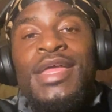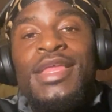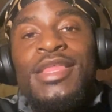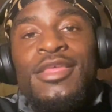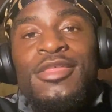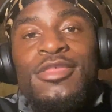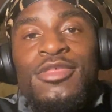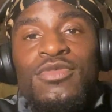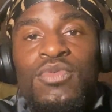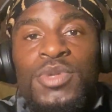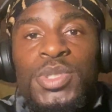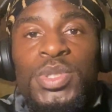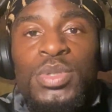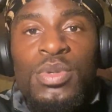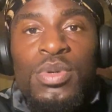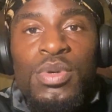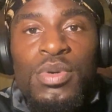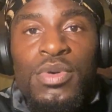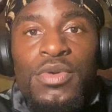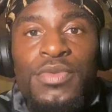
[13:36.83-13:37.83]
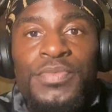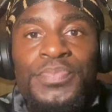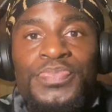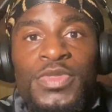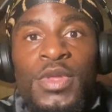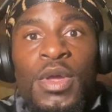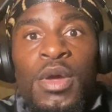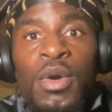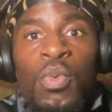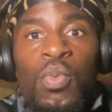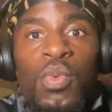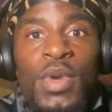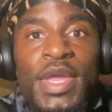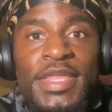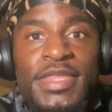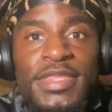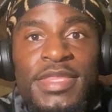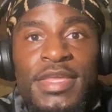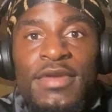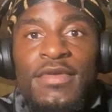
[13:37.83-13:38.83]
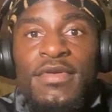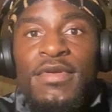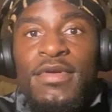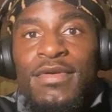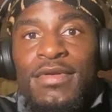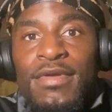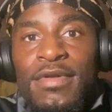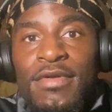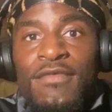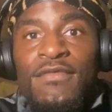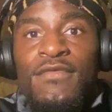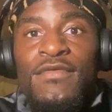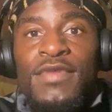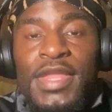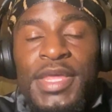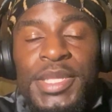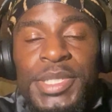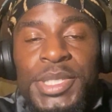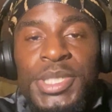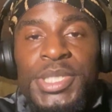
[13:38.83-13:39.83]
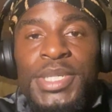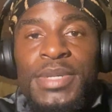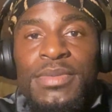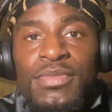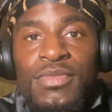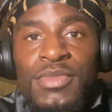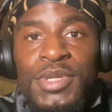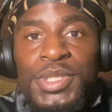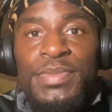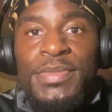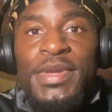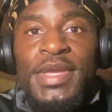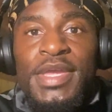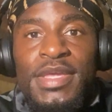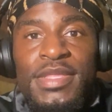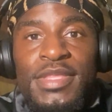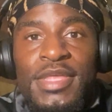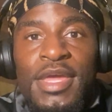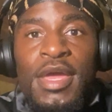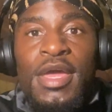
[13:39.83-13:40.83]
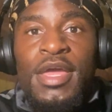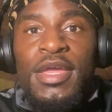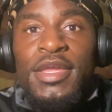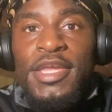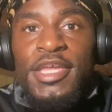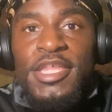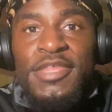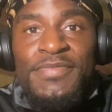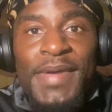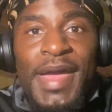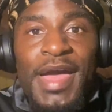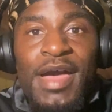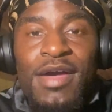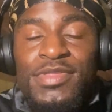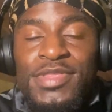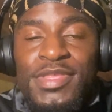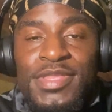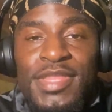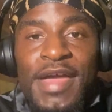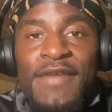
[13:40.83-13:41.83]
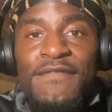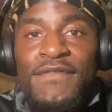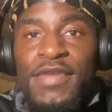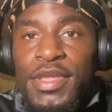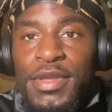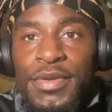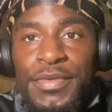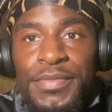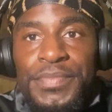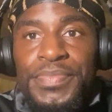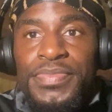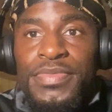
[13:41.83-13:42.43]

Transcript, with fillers: This is what you call a wasted relationship, which means your spouse is not for you.